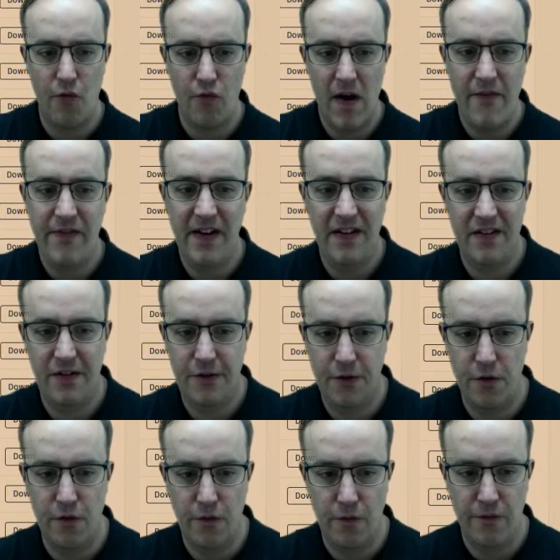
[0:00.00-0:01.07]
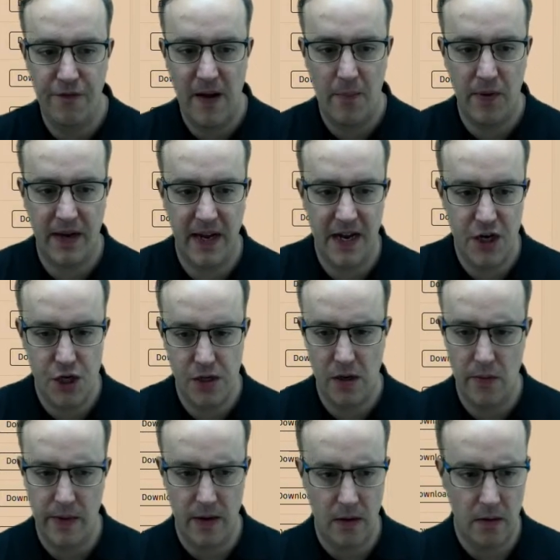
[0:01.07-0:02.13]
Revit to Fabrication.
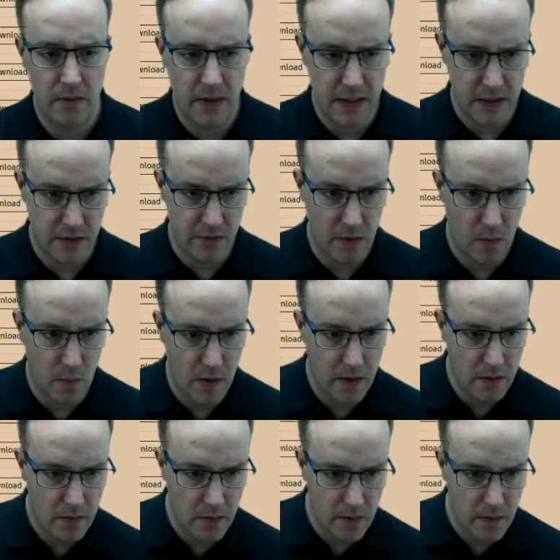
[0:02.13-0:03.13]
No, we're not. That's the wrong one.